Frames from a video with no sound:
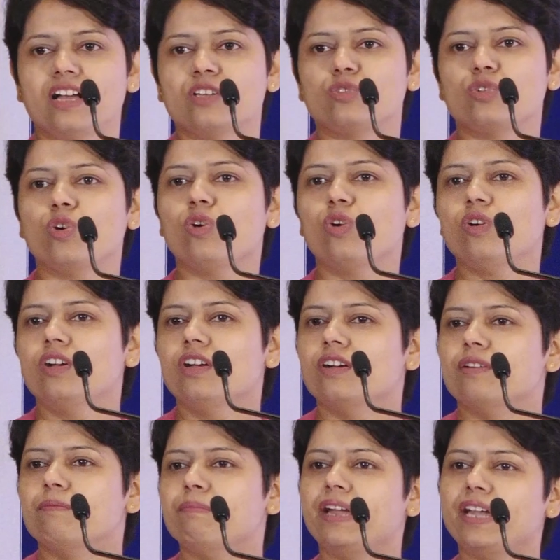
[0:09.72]
So
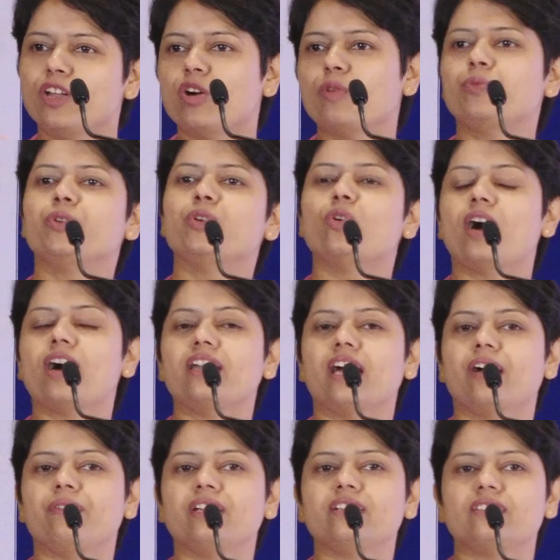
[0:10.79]
many of you are
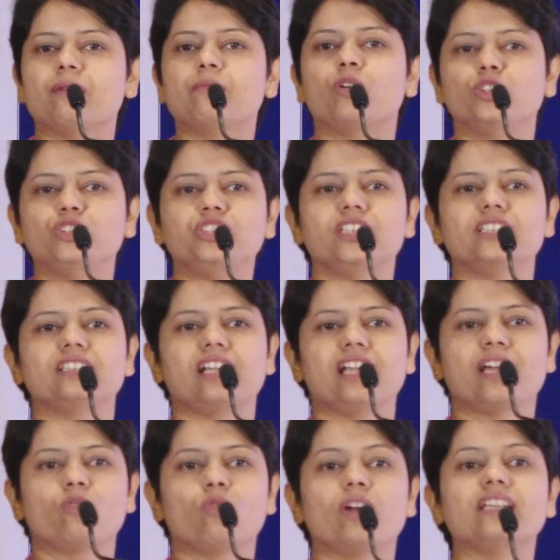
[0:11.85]
having some questions
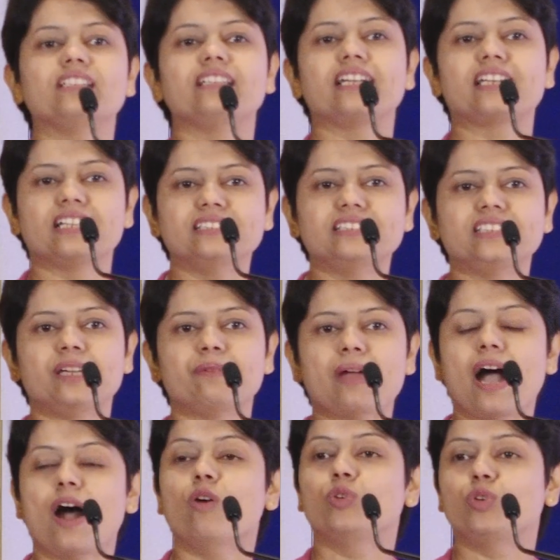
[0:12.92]
like what is that concept,
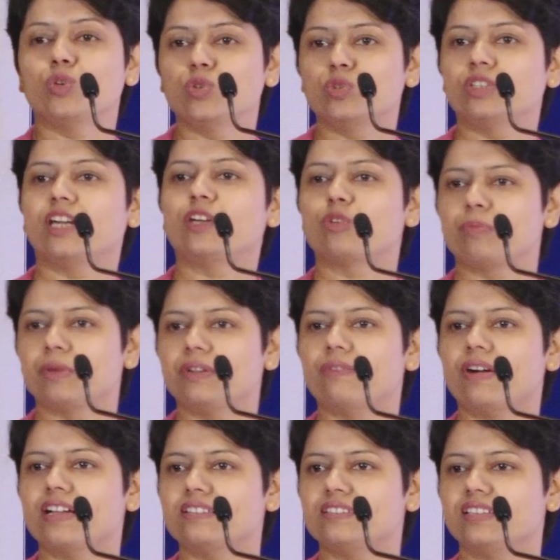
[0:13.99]
how to do that rupee
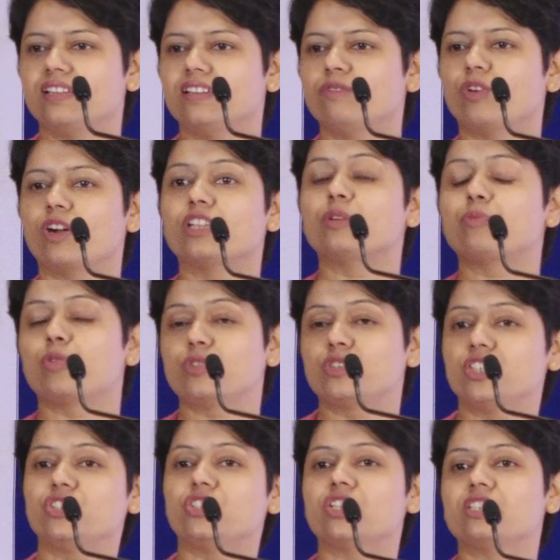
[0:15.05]
invoicing, what are the
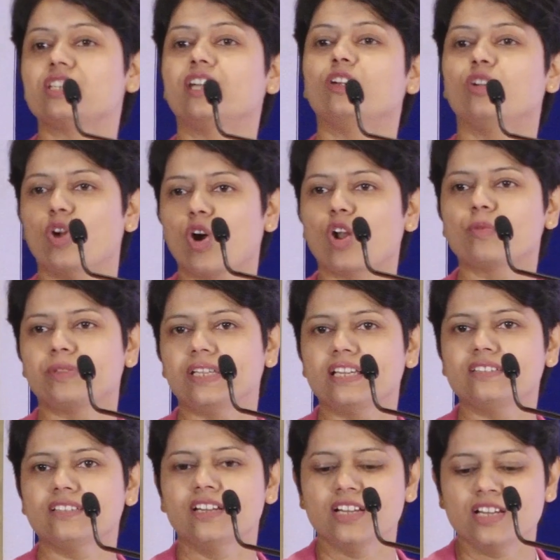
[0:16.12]
procedures and a lot of
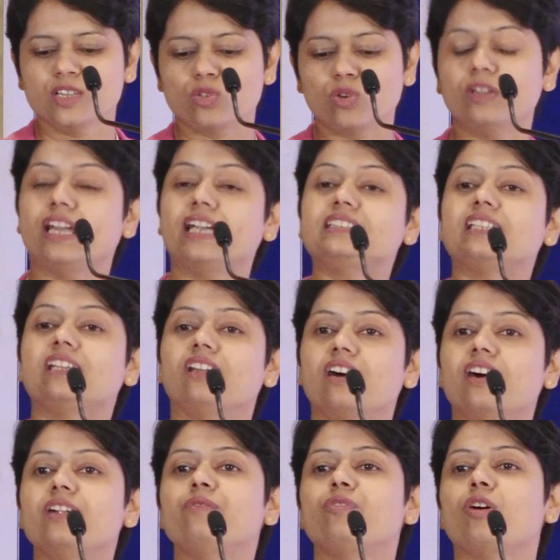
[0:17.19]
things. So let's
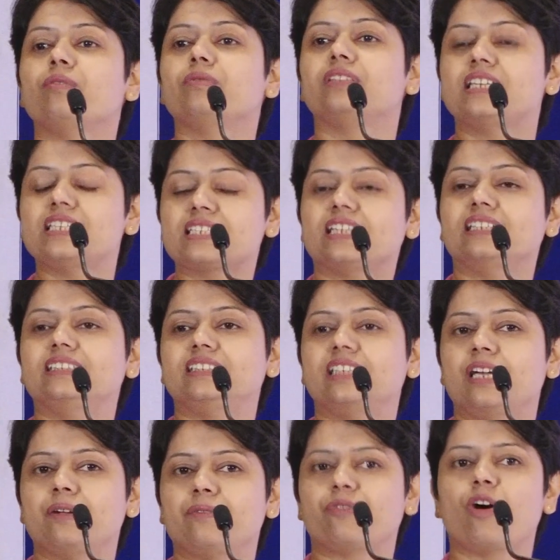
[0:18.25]
learn from this
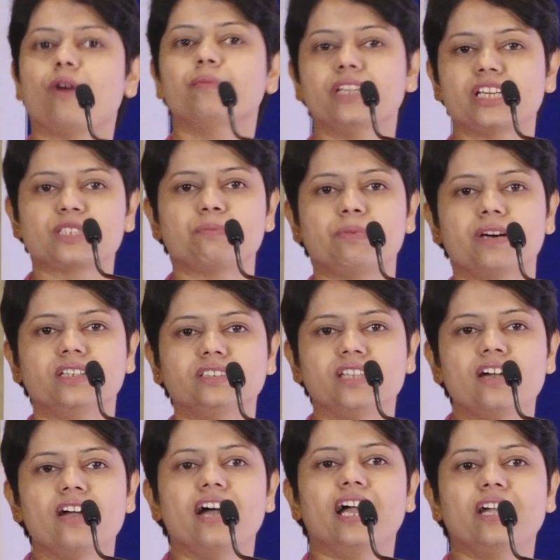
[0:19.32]
concept from the experts,
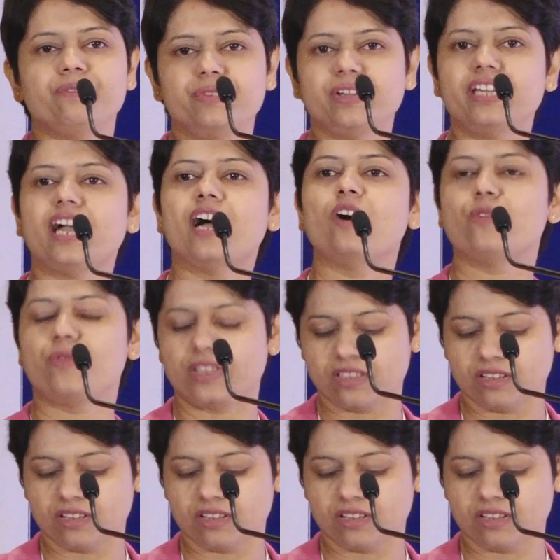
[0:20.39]
and we have with